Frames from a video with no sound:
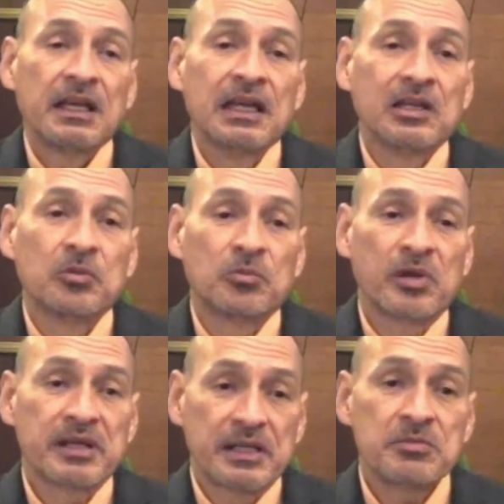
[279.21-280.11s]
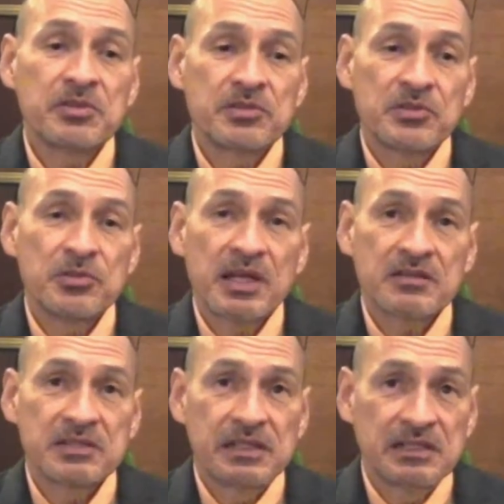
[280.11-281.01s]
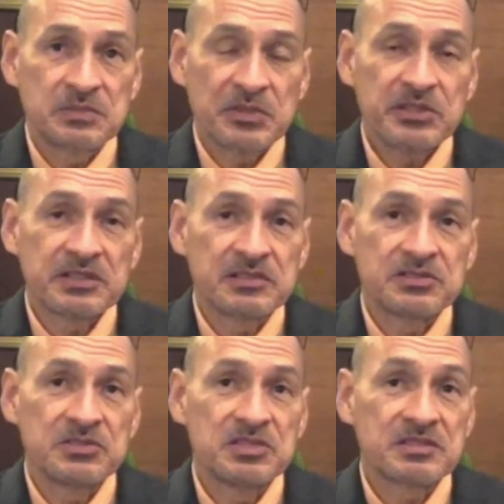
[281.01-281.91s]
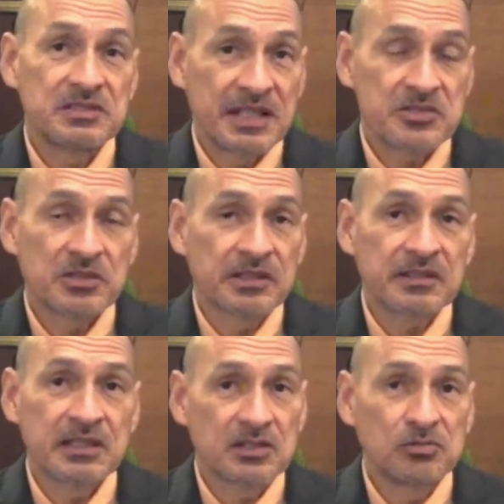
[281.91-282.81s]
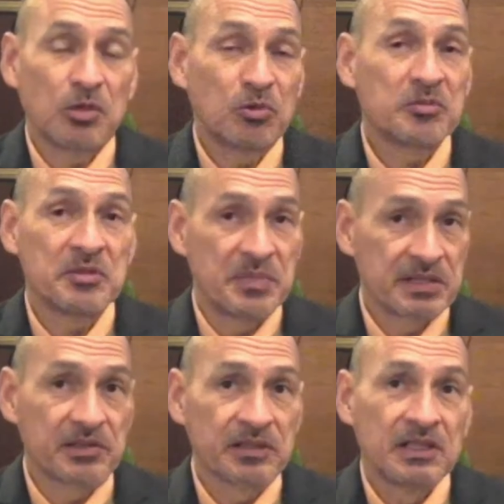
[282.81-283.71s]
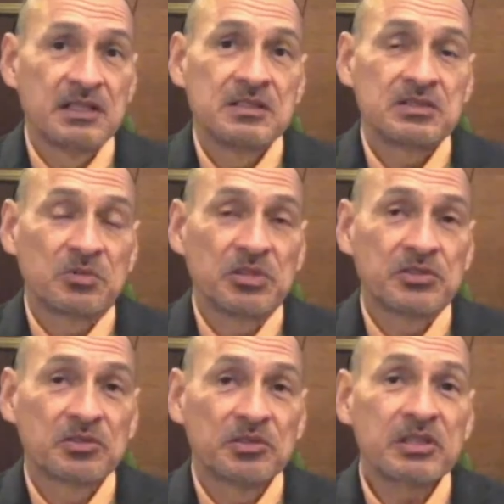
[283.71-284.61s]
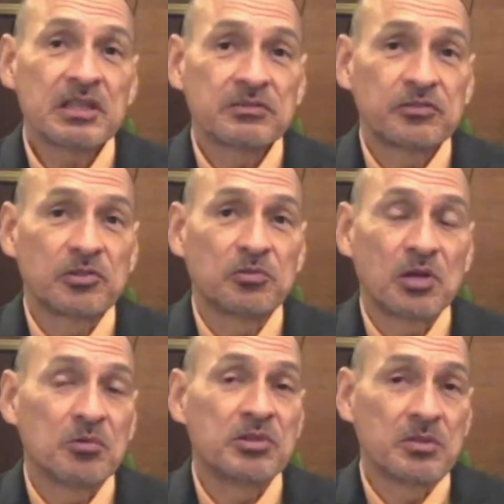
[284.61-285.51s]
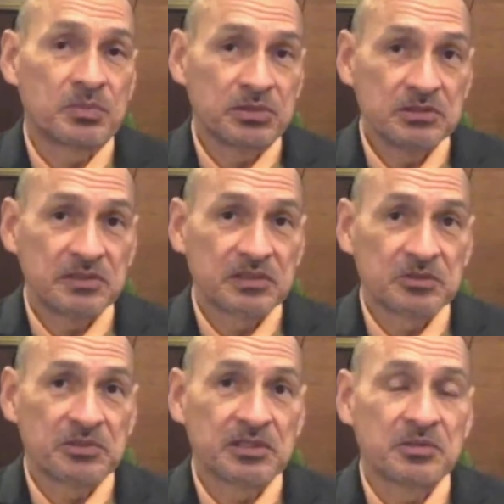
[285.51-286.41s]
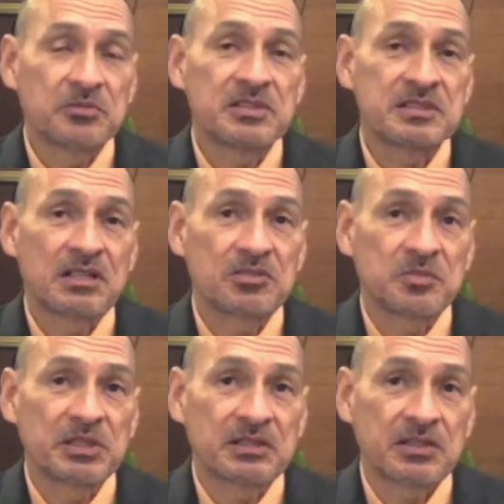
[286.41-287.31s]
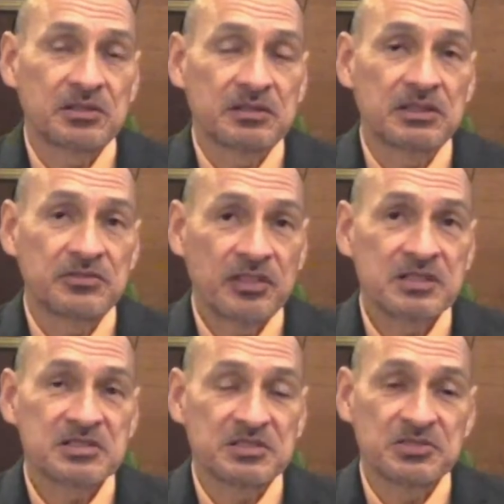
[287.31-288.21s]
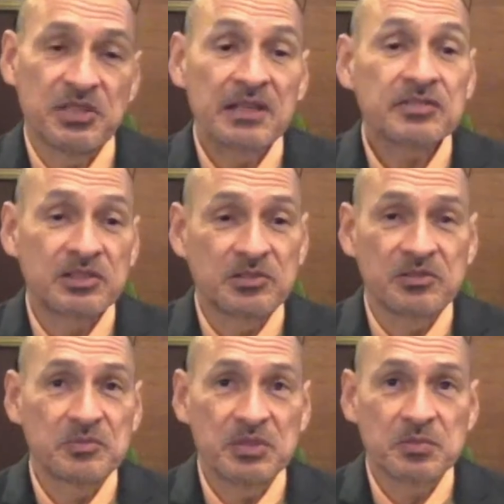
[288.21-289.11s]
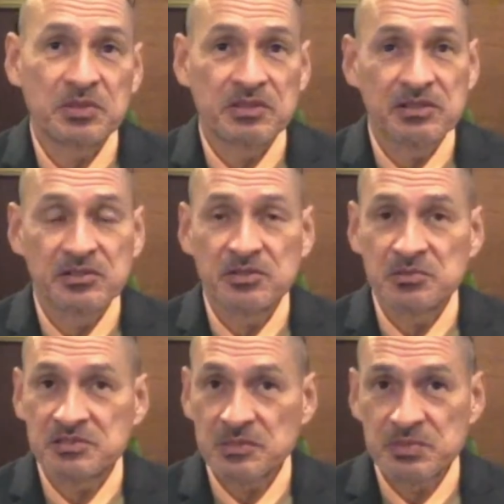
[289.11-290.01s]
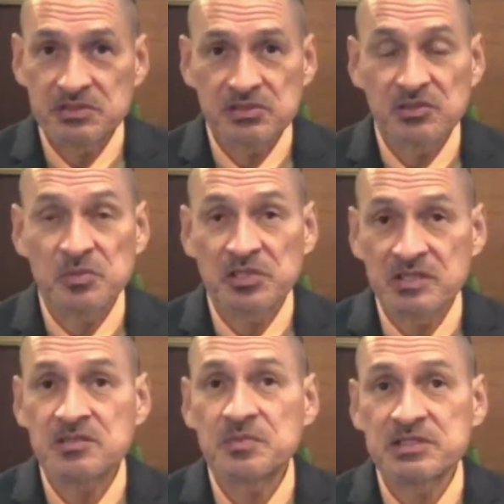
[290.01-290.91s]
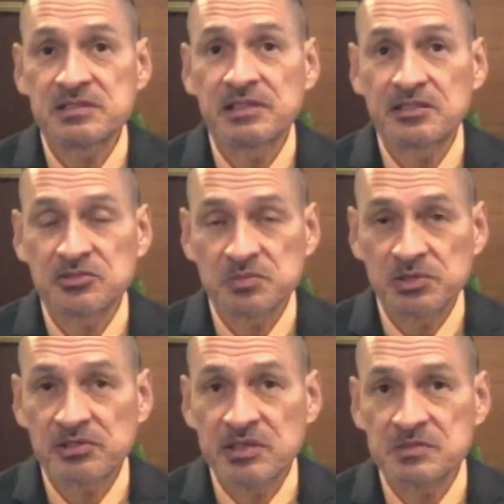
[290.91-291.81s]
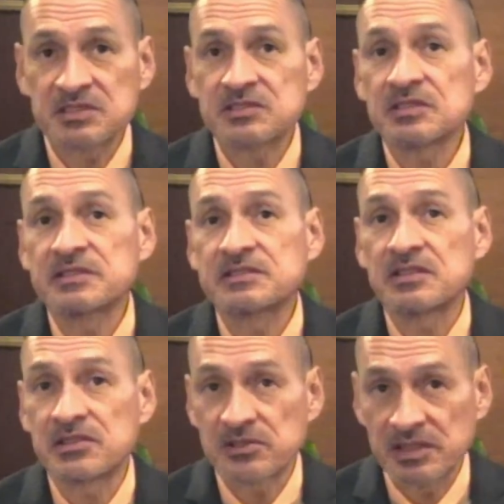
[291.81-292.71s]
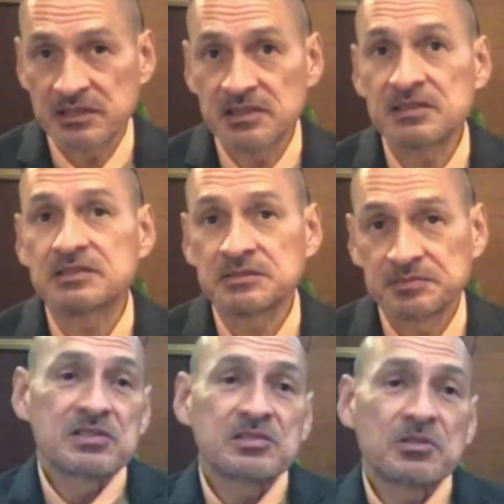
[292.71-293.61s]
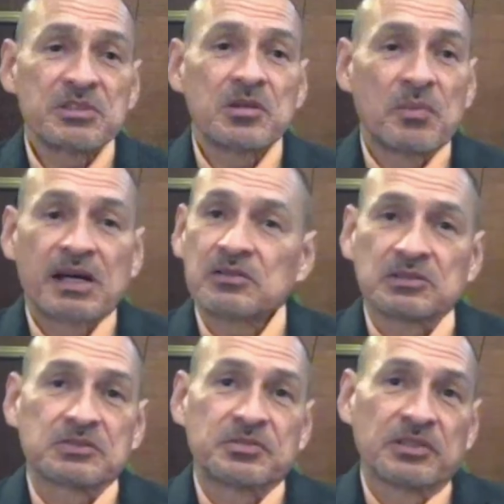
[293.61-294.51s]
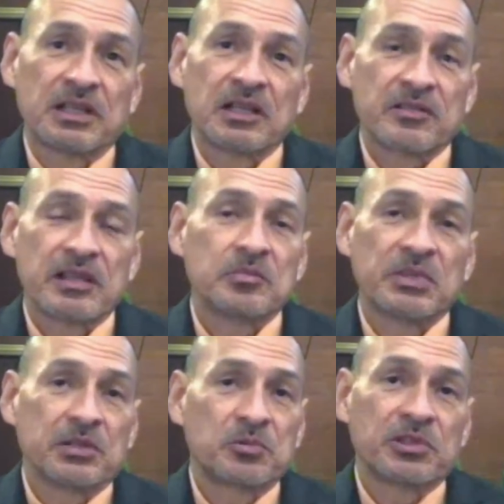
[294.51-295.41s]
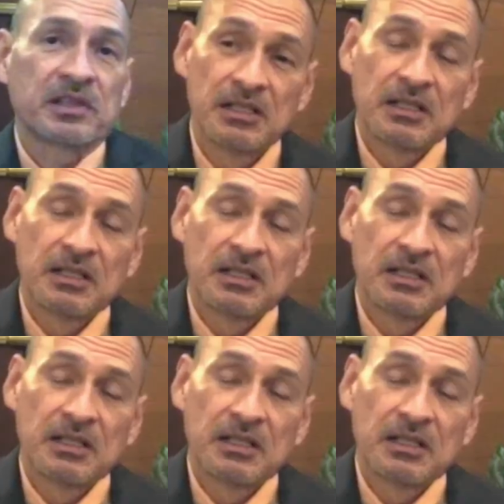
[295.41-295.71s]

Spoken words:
And wherever you have that experience, you just naturally think of what would be better. So when you're looking for what would improve on the way in which government currently functions, you have to go to the people that are the recipients or the participants in actual programs and solicit their ideas. There's already models for how that might work.